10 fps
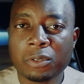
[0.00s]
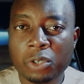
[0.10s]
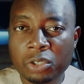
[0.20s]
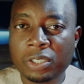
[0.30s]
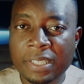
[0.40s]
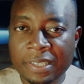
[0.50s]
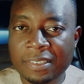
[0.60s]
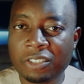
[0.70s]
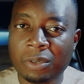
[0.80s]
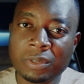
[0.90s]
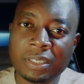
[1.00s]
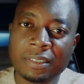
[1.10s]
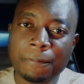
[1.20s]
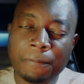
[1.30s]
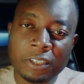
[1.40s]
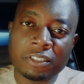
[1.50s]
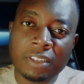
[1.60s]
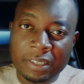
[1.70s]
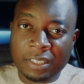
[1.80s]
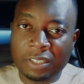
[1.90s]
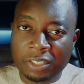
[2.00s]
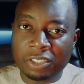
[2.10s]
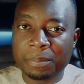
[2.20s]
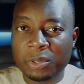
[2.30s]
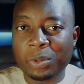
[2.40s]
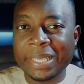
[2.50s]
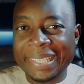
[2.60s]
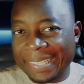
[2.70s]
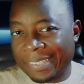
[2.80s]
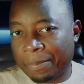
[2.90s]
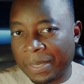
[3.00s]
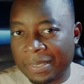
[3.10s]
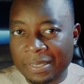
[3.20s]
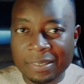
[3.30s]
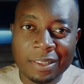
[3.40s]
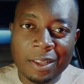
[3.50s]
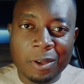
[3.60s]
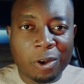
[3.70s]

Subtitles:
You go to the next section, which is the functional relationship between key spaces,